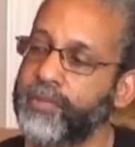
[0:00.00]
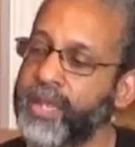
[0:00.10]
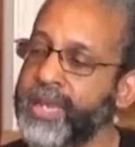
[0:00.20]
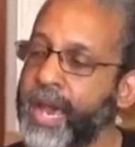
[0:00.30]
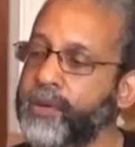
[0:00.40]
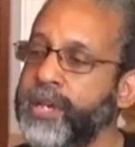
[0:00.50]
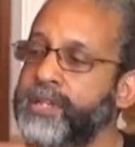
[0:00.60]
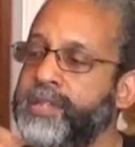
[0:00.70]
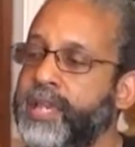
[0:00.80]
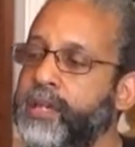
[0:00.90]
Now,
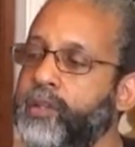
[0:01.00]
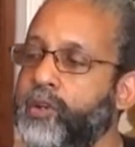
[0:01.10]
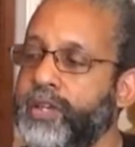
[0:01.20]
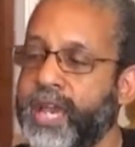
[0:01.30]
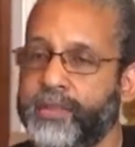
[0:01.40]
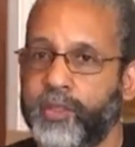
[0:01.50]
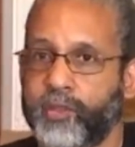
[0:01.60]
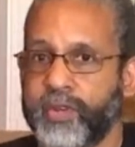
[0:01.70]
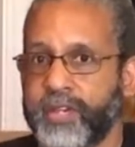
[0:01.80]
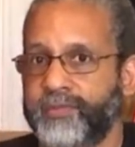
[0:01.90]
taking a look at the
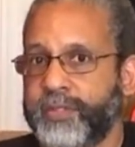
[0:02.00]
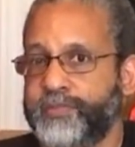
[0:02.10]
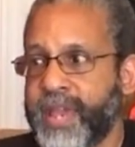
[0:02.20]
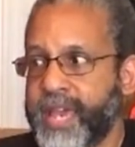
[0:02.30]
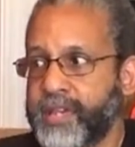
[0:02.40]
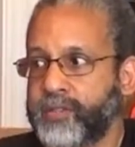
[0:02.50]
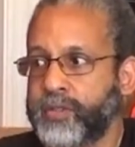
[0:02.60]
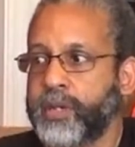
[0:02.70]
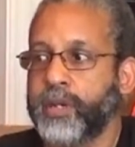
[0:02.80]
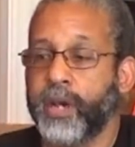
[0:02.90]
three of spades,